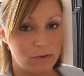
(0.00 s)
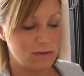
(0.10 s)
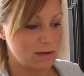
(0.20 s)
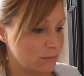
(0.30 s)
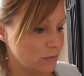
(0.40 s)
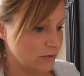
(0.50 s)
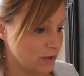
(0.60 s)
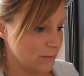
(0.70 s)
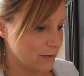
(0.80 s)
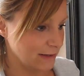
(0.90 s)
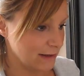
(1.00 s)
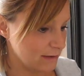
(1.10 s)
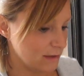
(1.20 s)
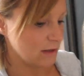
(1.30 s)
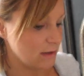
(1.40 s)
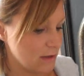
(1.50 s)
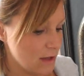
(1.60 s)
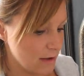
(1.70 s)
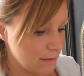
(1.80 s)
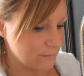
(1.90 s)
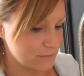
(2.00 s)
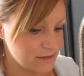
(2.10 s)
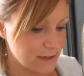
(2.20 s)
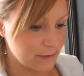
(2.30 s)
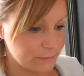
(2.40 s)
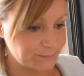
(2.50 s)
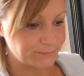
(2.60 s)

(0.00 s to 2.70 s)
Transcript: would not put a newborn in it. Um, so